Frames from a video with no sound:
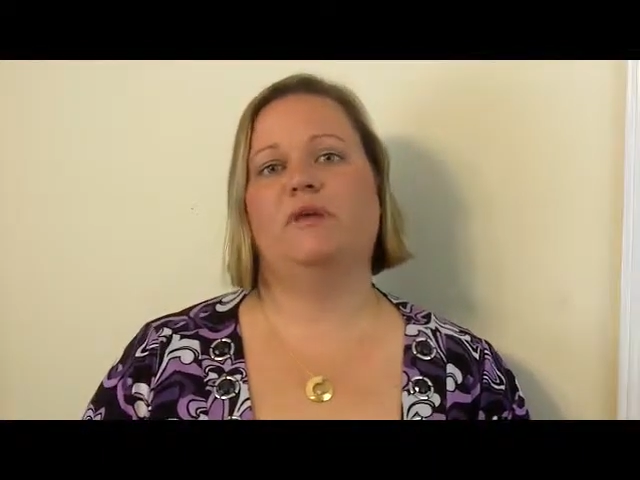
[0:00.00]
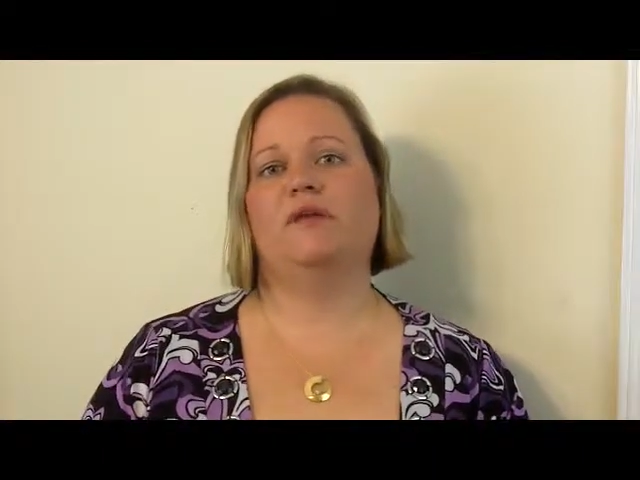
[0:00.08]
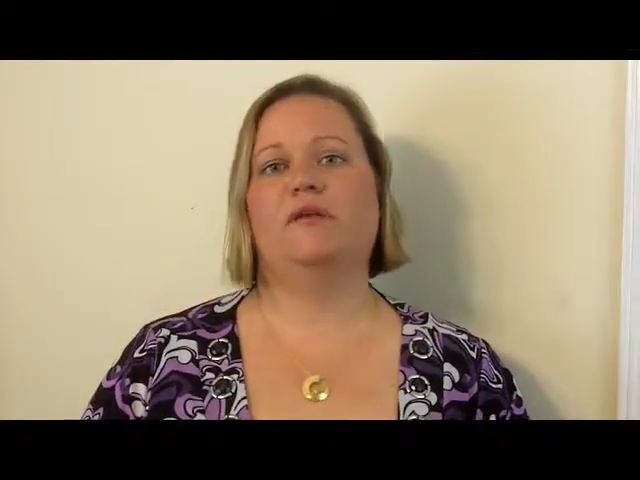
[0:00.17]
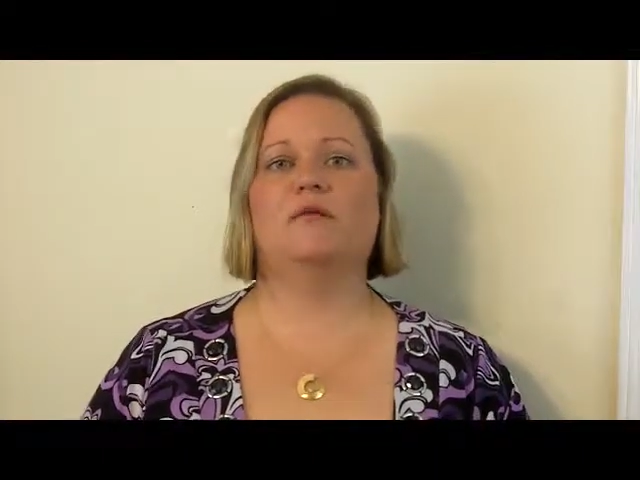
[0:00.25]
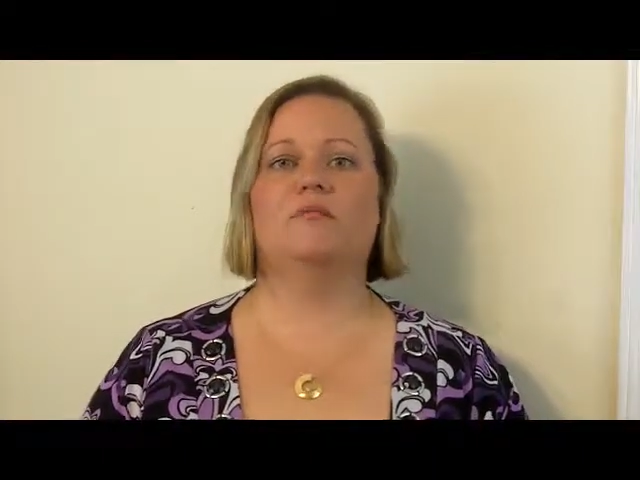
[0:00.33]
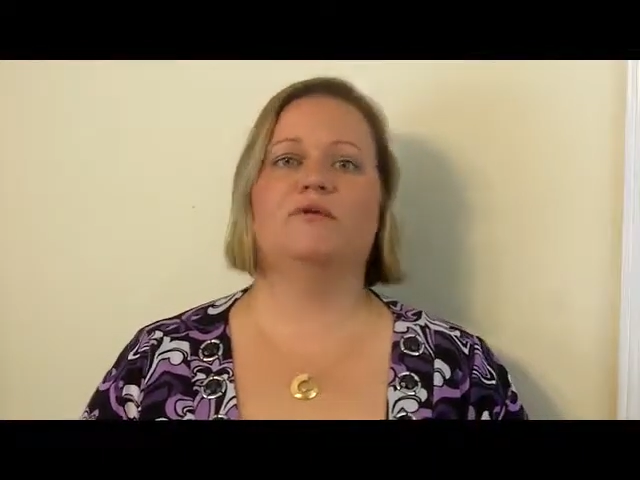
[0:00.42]

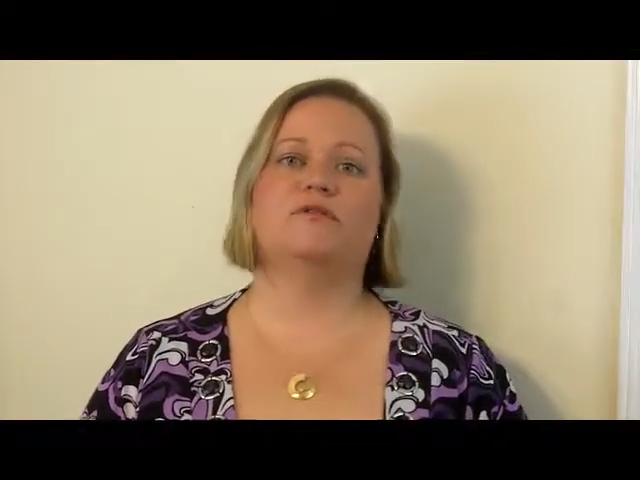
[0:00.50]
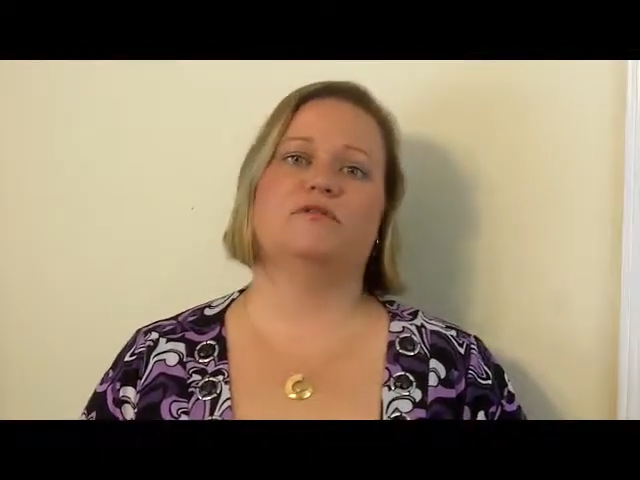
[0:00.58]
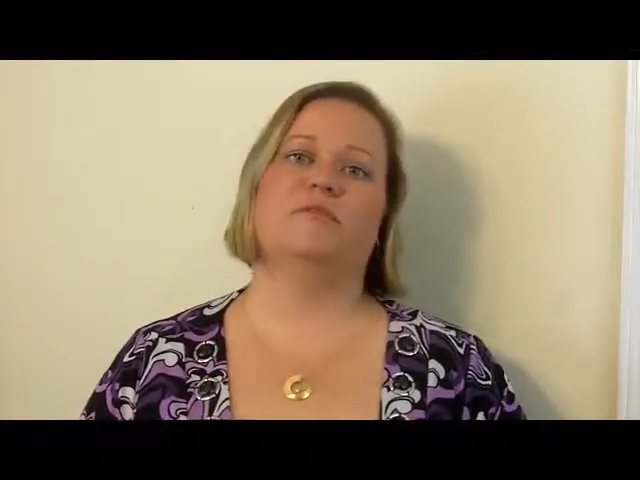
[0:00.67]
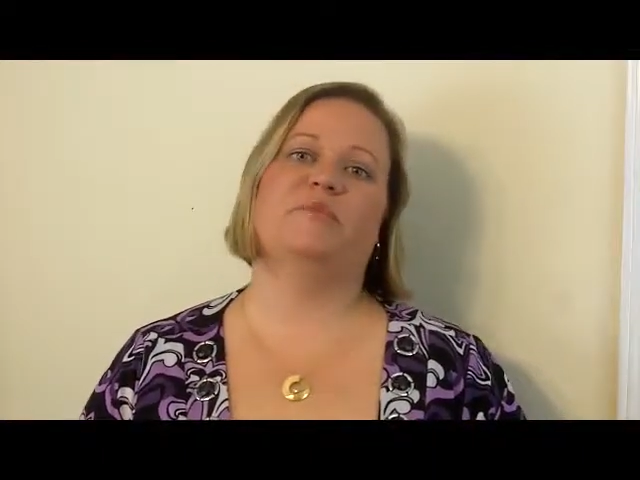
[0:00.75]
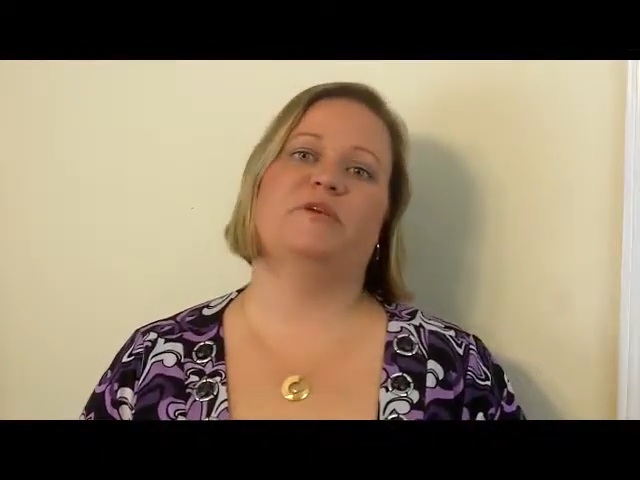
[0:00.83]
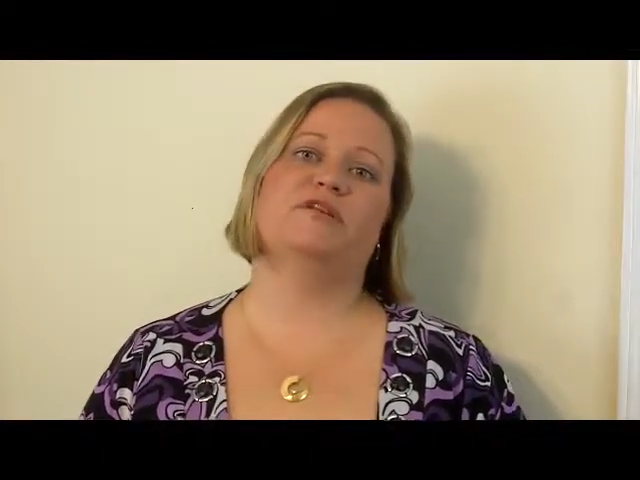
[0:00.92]
being an
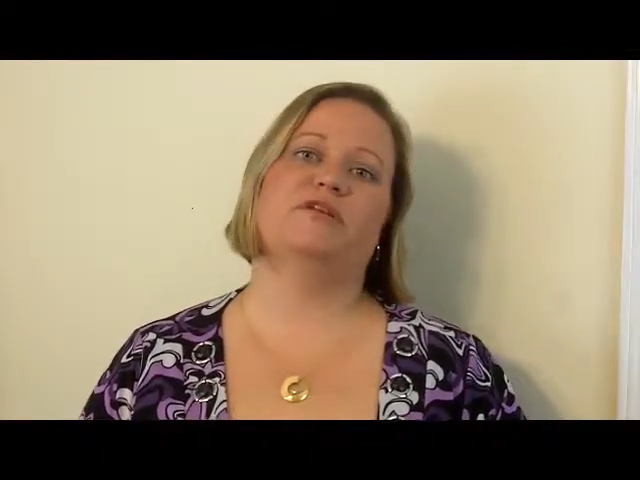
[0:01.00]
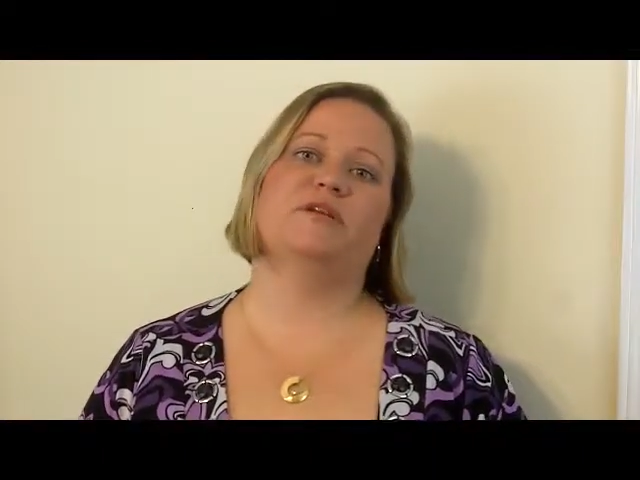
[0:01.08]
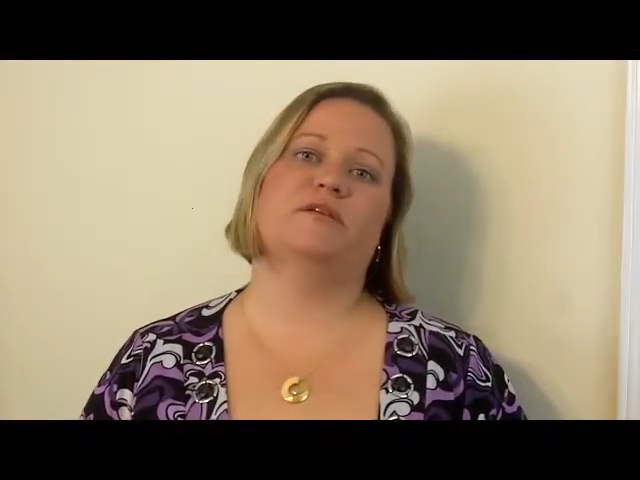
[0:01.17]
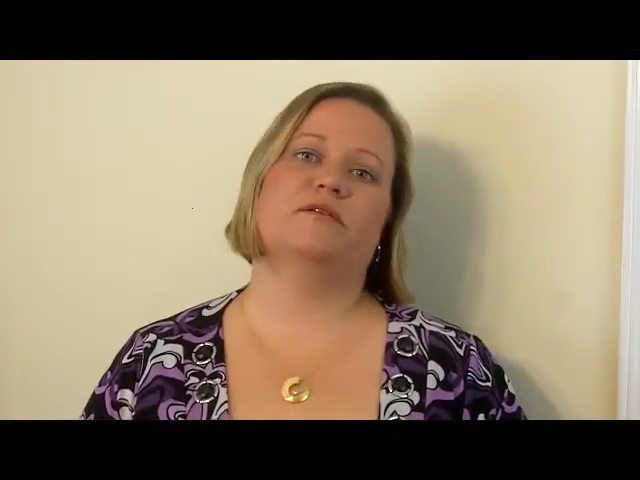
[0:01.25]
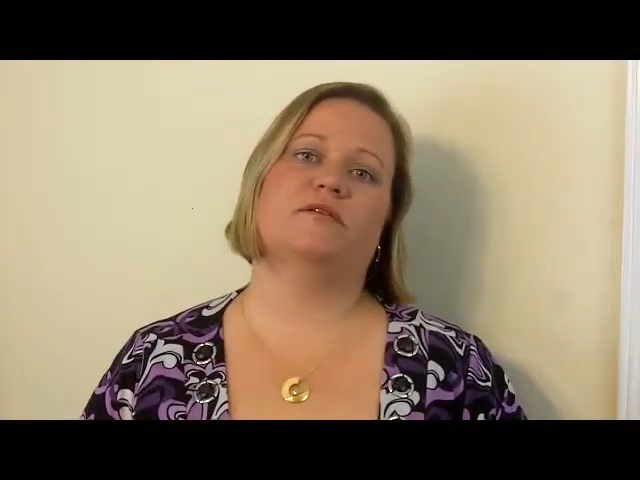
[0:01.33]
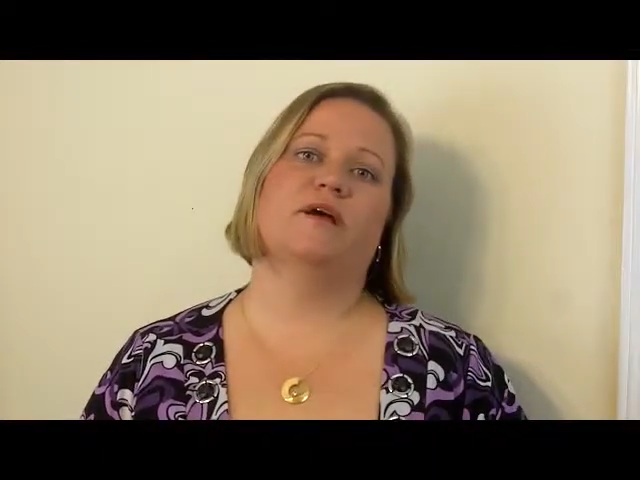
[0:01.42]
emotional binge
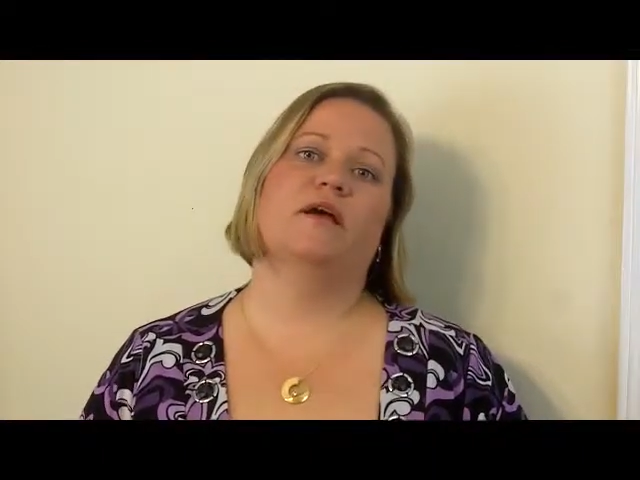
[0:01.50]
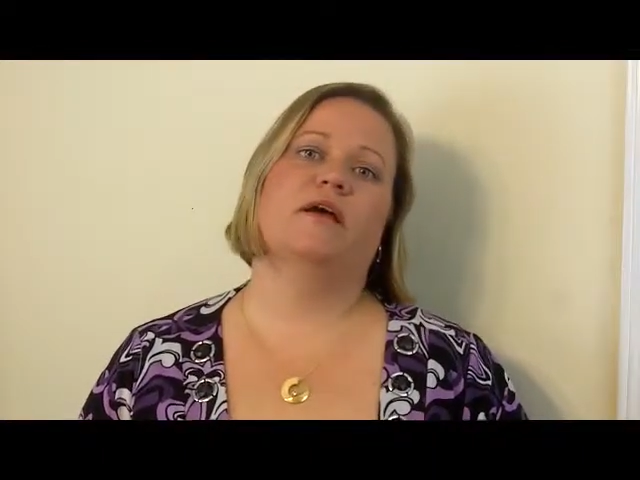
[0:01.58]
eater